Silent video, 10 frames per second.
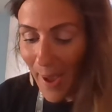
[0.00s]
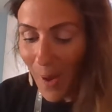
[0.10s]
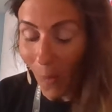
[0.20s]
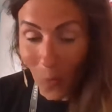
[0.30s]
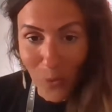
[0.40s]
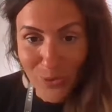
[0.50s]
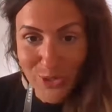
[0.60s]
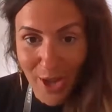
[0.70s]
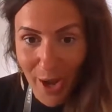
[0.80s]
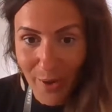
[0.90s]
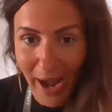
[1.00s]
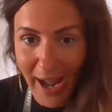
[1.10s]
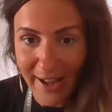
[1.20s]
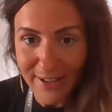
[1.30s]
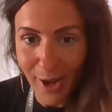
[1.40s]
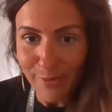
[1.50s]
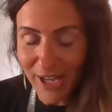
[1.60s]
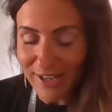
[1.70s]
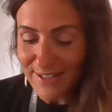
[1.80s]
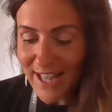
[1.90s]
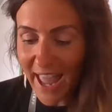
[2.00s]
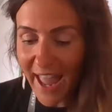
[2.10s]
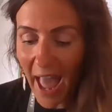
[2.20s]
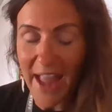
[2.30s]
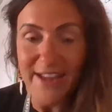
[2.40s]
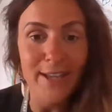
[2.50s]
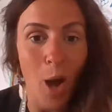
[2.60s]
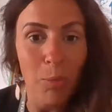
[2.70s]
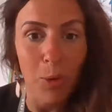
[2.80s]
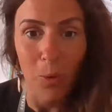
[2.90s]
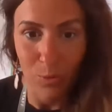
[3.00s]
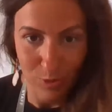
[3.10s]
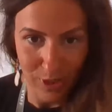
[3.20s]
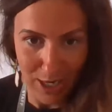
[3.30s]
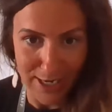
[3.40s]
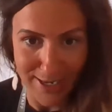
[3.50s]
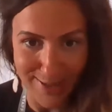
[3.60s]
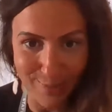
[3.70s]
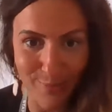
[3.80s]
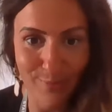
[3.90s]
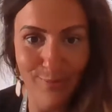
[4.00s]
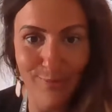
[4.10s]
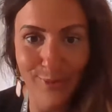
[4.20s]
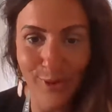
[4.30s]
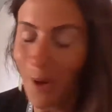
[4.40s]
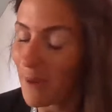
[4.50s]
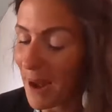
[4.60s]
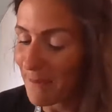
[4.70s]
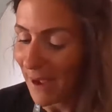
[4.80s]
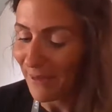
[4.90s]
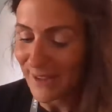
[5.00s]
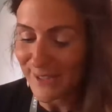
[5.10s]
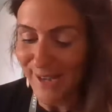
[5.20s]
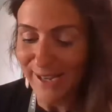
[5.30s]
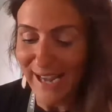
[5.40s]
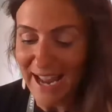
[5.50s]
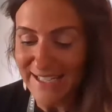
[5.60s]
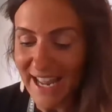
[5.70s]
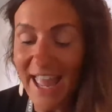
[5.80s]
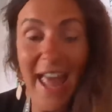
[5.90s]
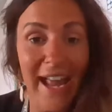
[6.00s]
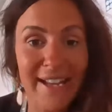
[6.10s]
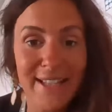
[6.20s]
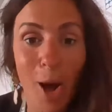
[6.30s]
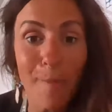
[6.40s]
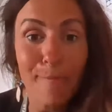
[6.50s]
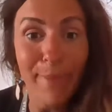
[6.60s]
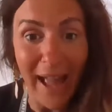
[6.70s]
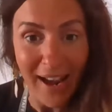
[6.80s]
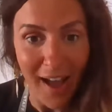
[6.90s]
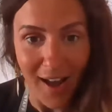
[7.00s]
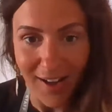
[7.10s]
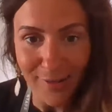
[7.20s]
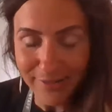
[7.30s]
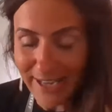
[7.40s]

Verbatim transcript: Uh, also, and I'm going to say a double uh, comment about this young lady, is our Bella.